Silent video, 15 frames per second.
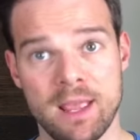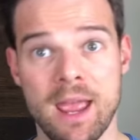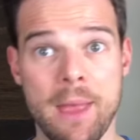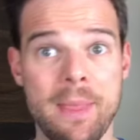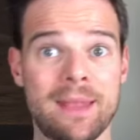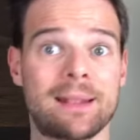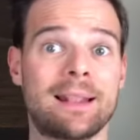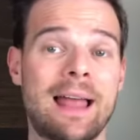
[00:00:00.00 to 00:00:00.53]
and
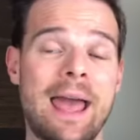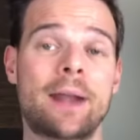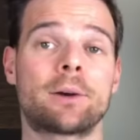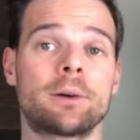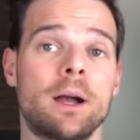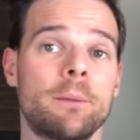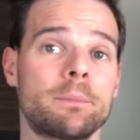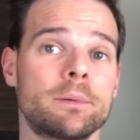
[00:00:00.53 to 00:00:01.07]
then
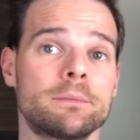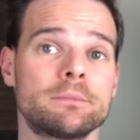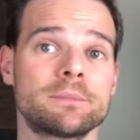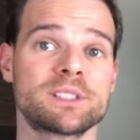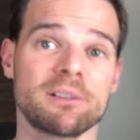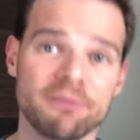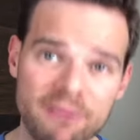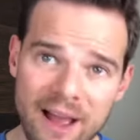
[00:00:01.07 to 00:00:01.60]
ladder up
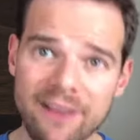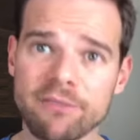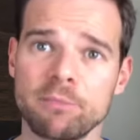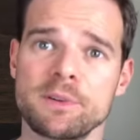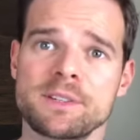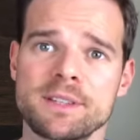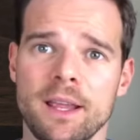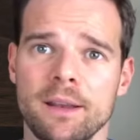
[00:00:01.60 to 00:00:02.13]
to five
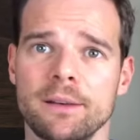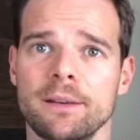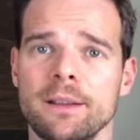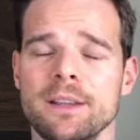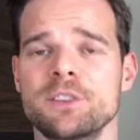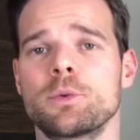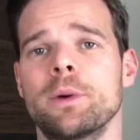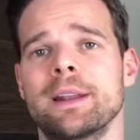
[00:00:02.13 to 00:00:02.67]
percent
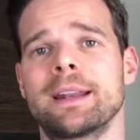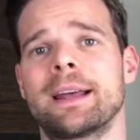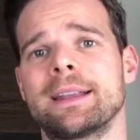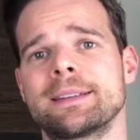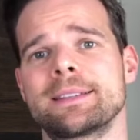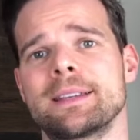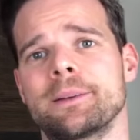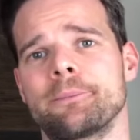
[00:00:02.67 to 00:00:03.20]
in twenty
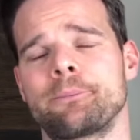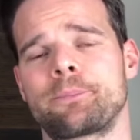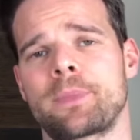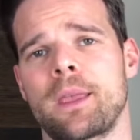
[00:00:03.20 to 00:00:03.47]
nineteen.